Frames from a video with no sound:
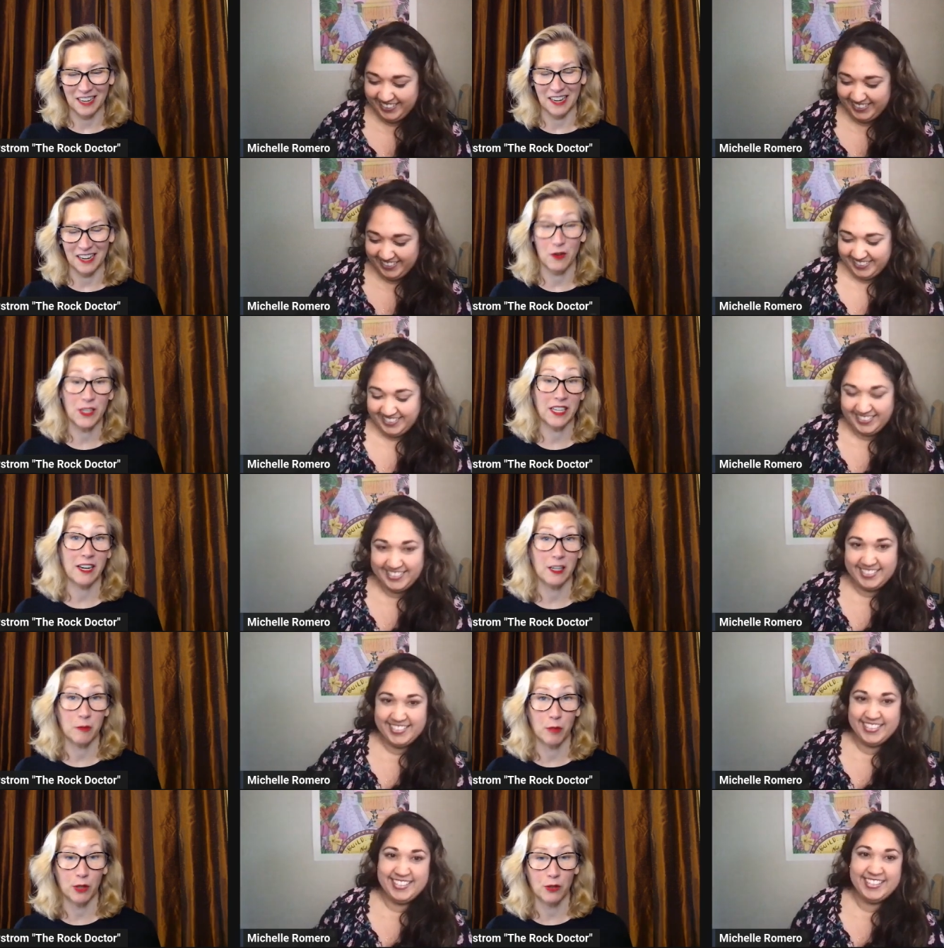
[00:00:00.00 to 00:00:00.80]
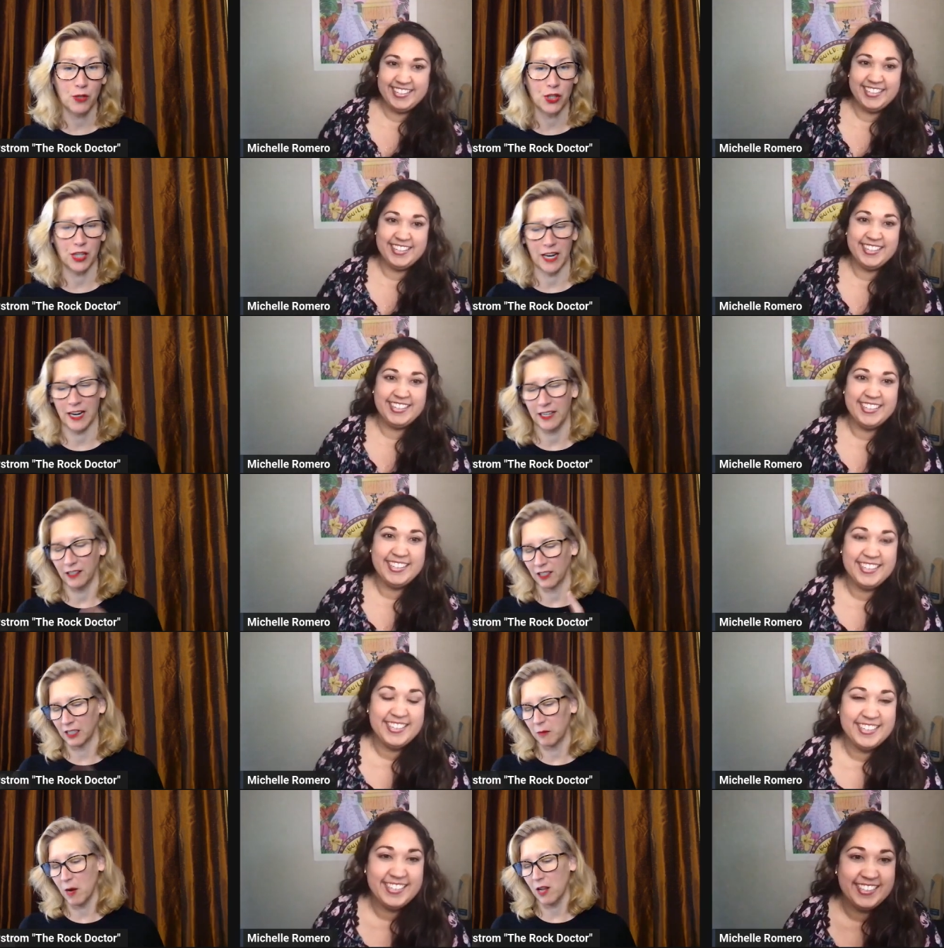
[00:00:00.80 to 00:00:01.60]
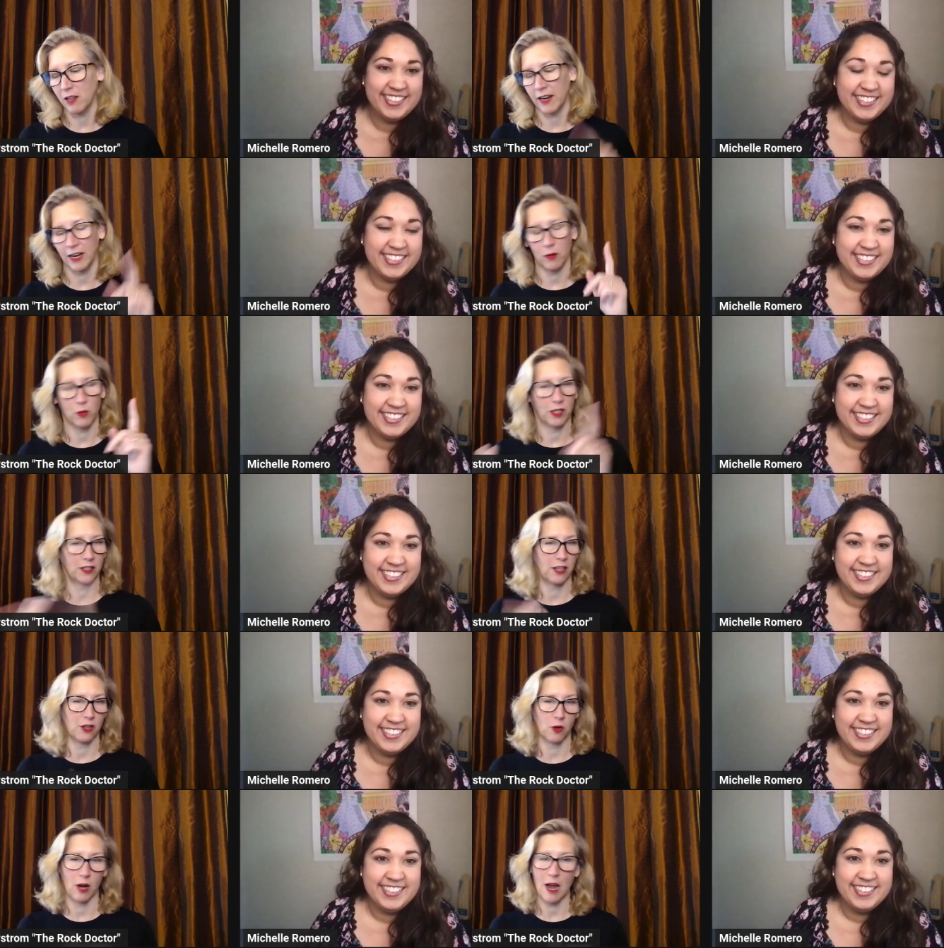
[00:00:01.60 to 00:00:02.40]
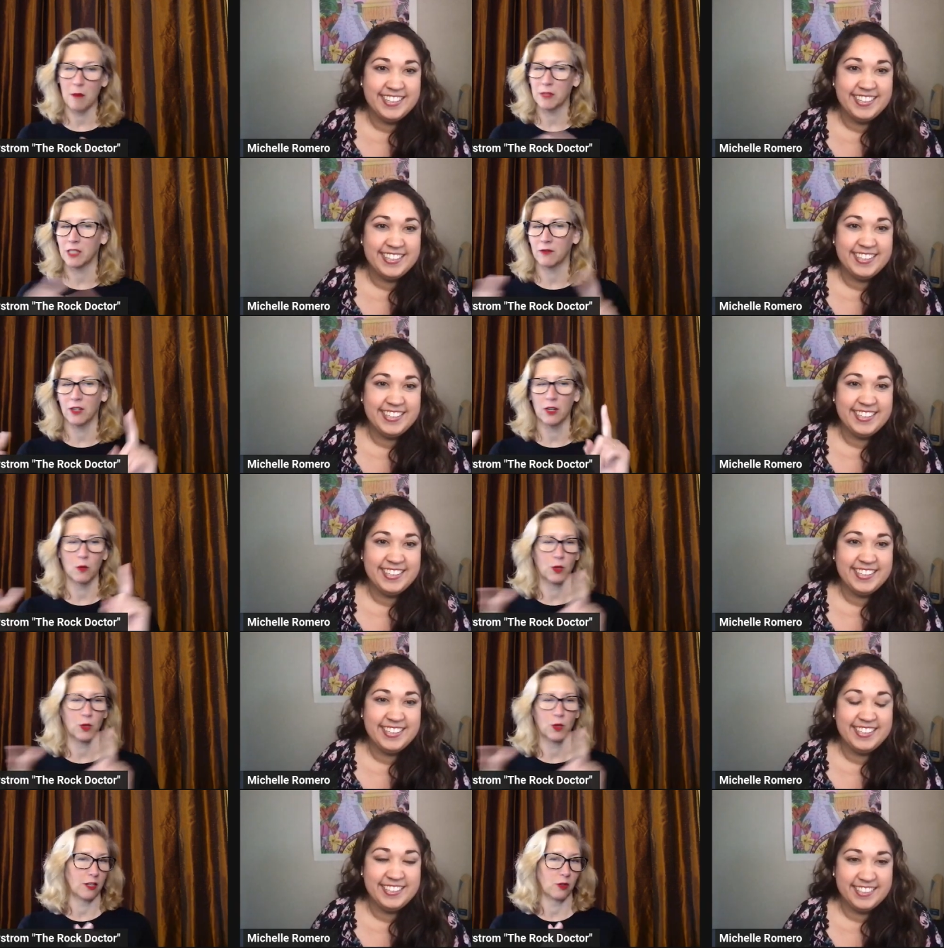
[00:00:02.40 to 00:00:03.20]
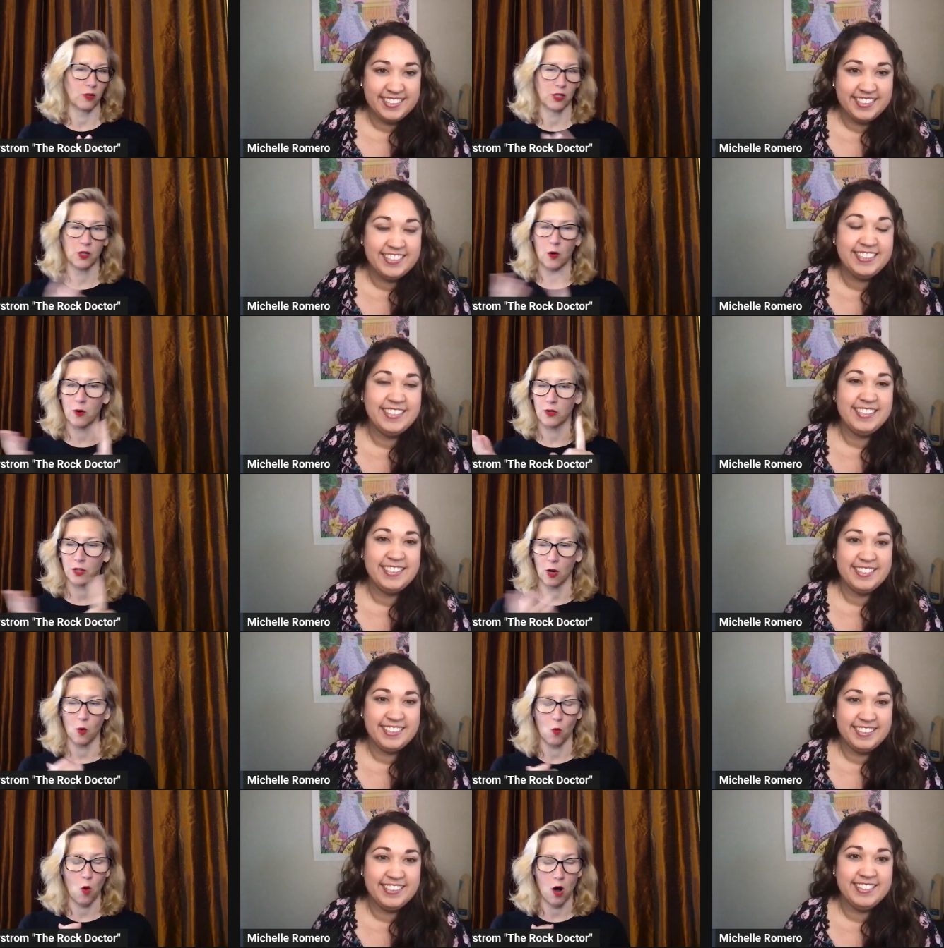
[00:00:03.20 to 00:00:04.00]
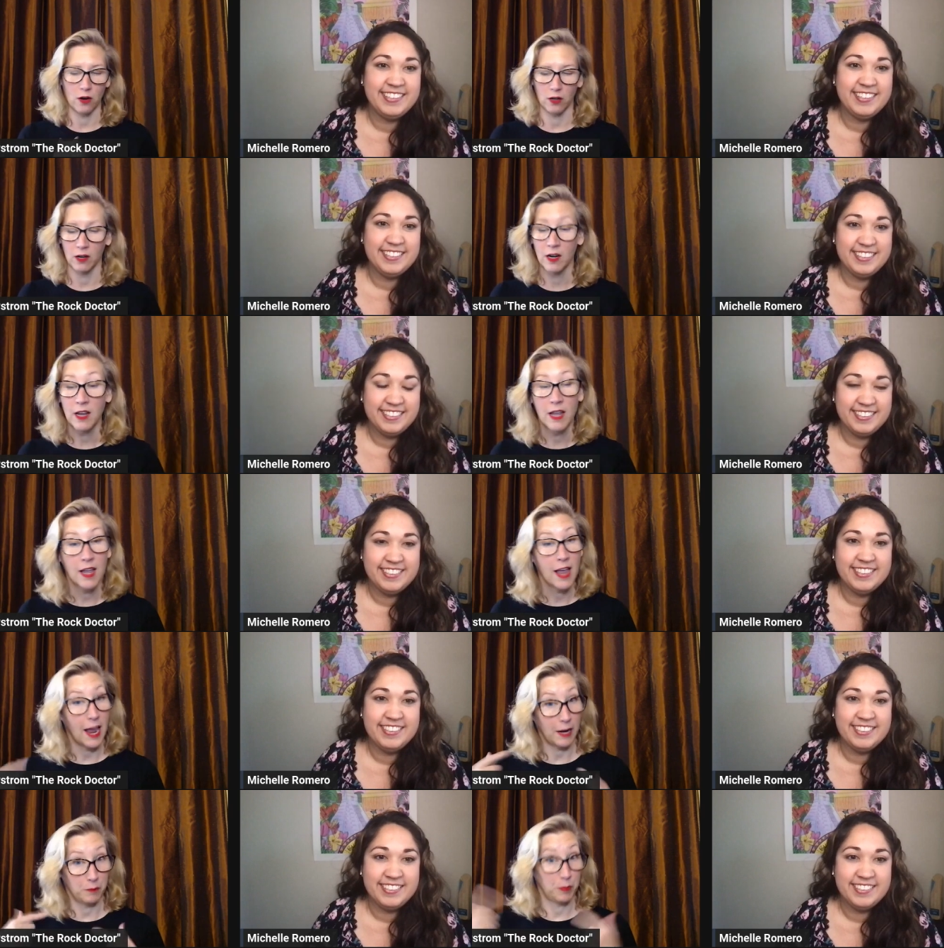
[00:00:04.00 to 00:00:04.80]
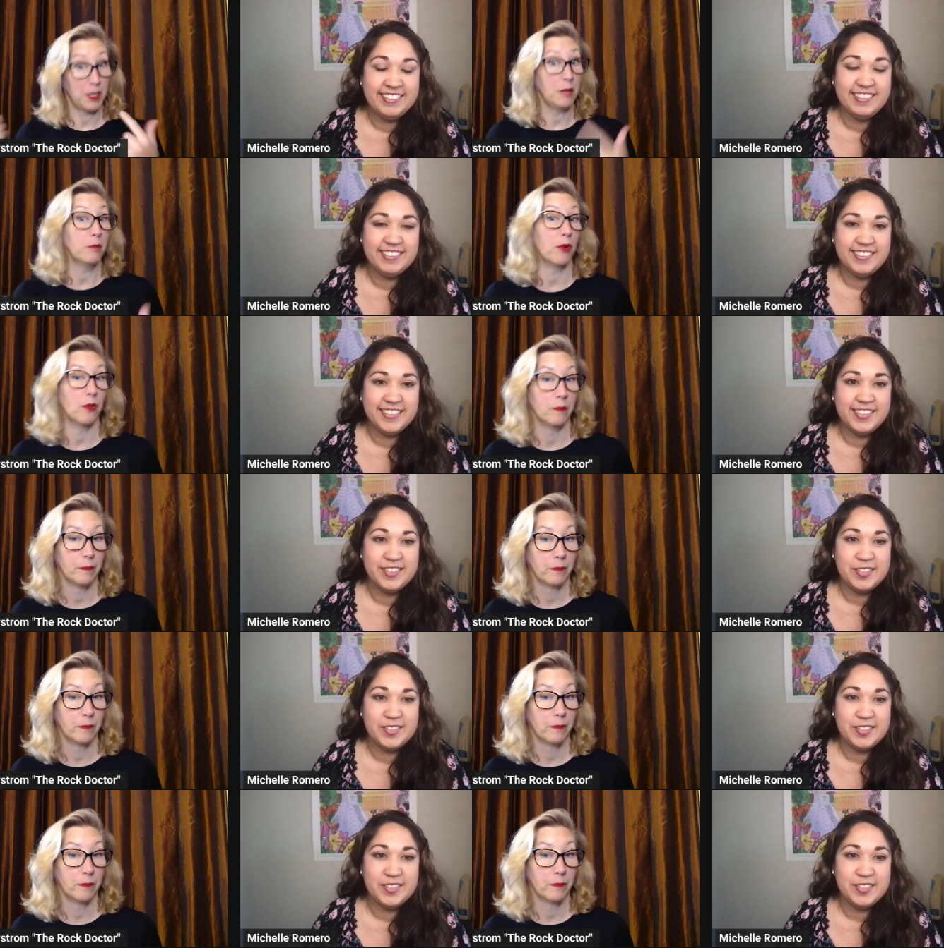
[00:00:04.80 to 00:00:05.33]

Speaker 1: and I always hated pollution. I hate the smell. I hate what's done to our atmosphere, what's done to our soils, our water, and people.